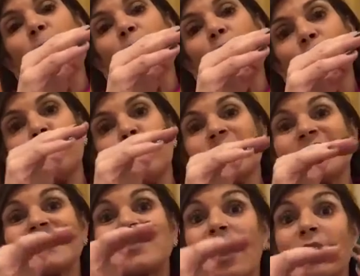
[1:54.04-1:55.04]
body will
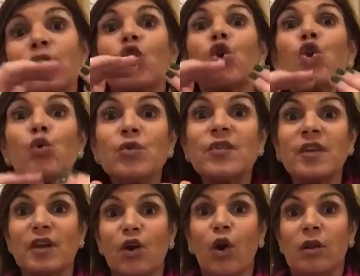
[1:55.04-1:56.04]
start
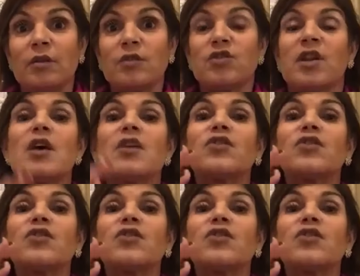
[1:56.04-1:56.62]
losing collagen.